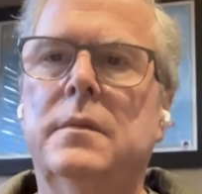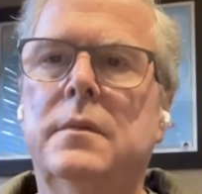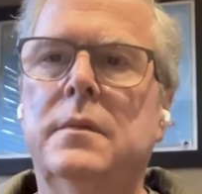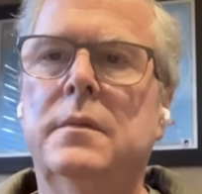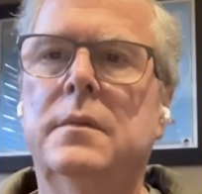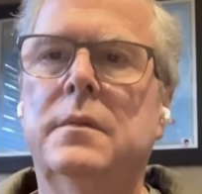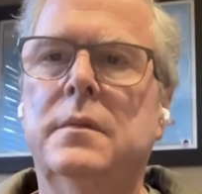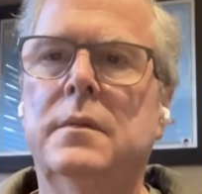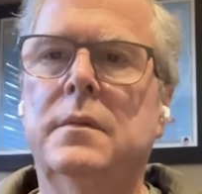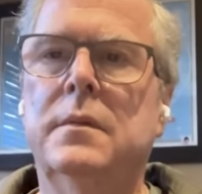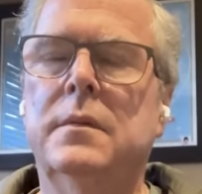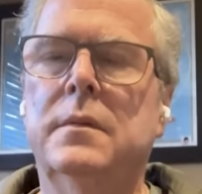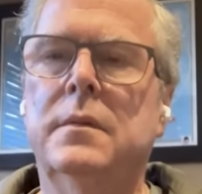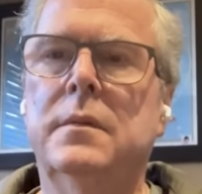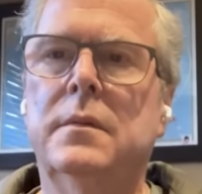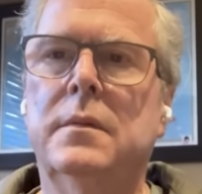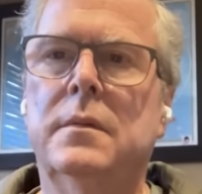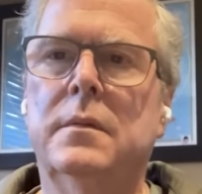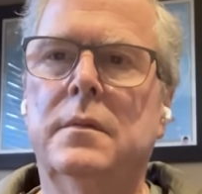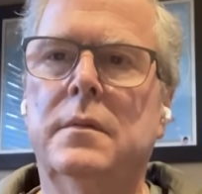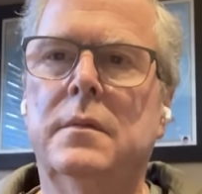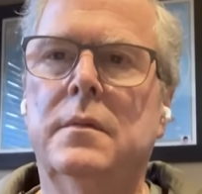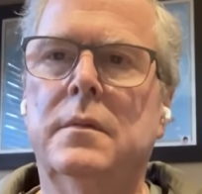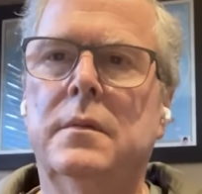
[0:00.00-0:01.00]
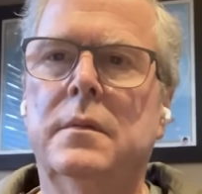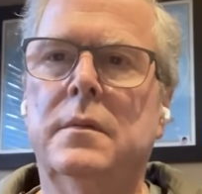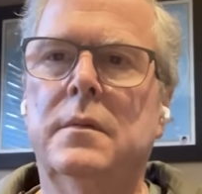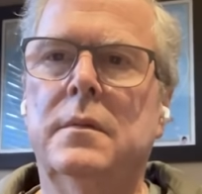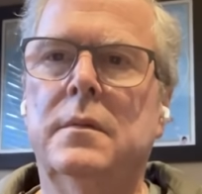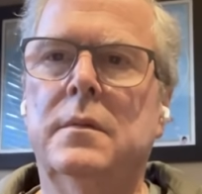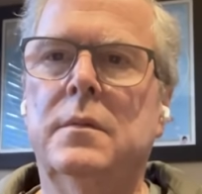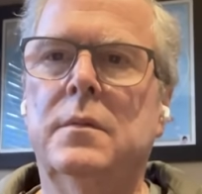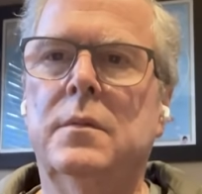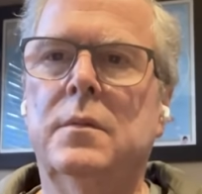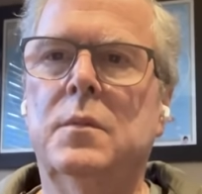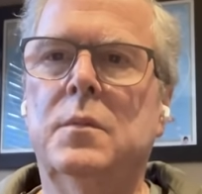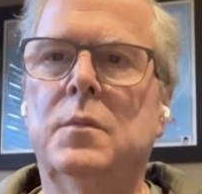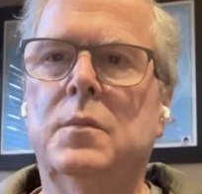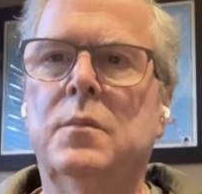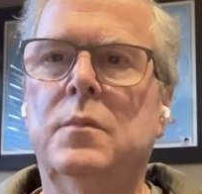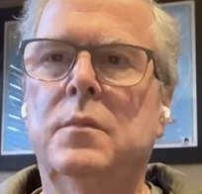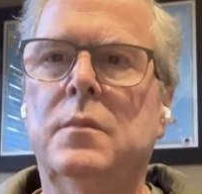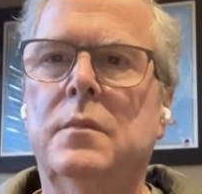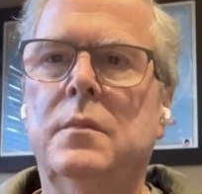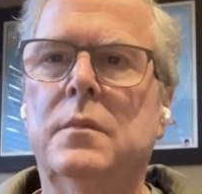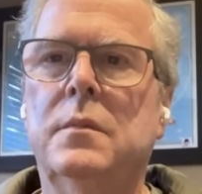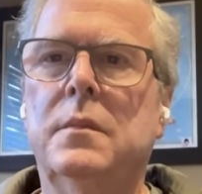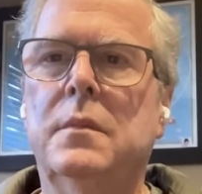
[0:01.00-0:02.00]

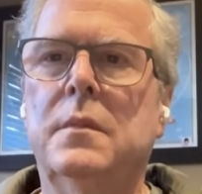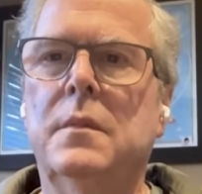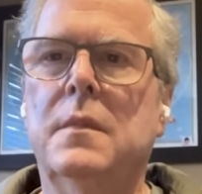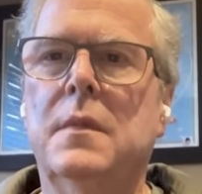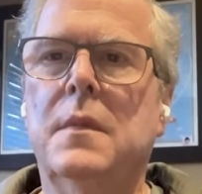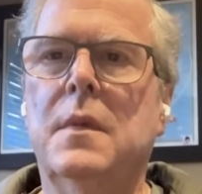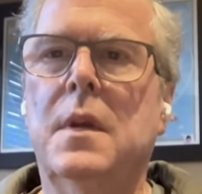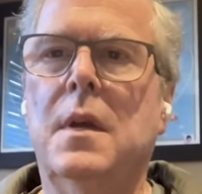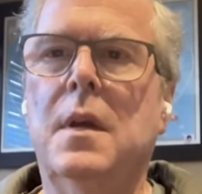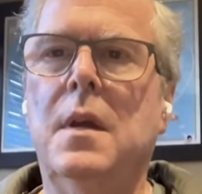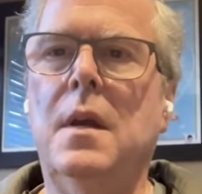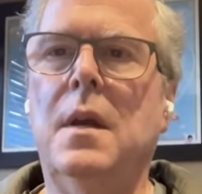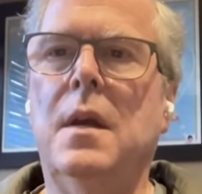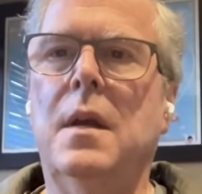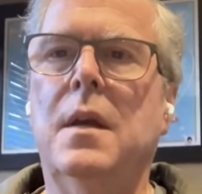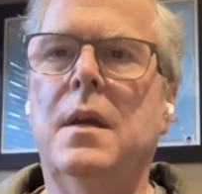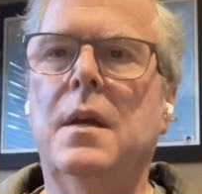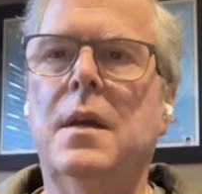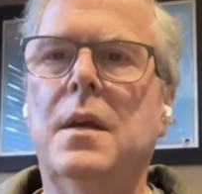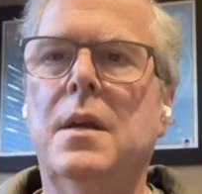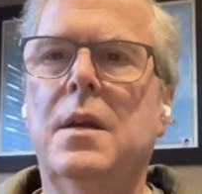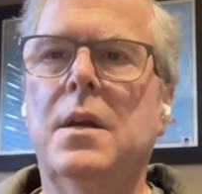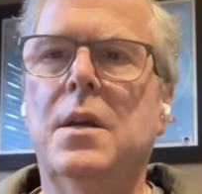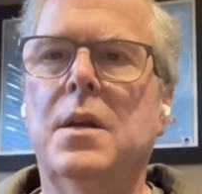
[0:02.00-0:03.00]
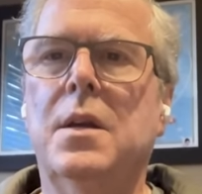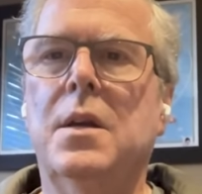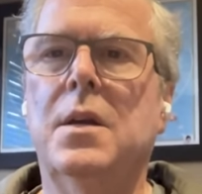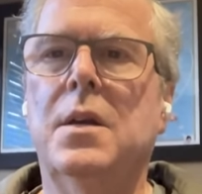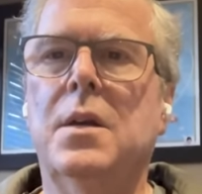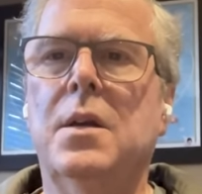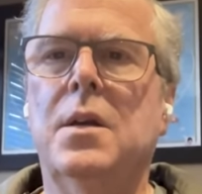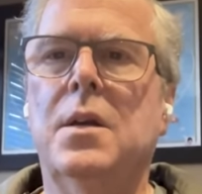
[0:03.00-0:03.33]
The person shown says nothing.